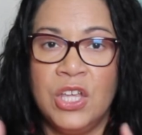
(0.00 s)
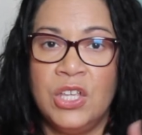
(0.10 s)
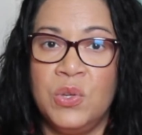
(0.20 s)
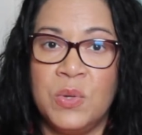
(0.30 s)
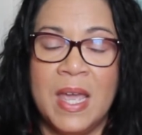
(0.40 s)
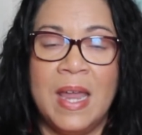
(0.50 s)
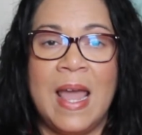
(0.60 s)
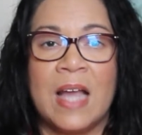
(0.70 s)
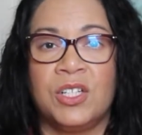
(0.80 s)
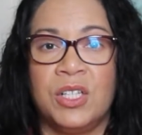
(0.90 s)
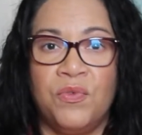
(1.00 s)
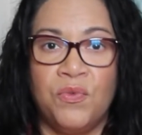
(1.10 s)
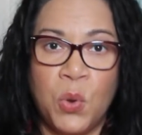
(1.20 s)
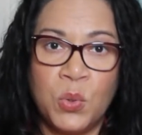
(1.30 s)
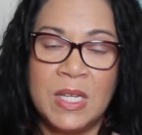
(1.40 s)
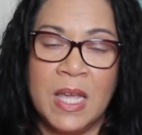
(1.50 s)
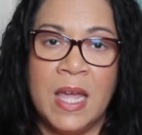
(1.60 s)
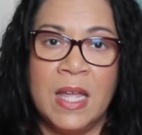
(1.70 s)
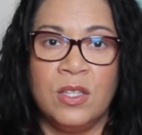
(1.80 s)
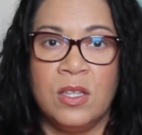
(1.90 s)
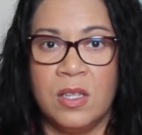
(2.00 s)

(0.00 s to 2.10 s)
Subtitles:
you can actually rotate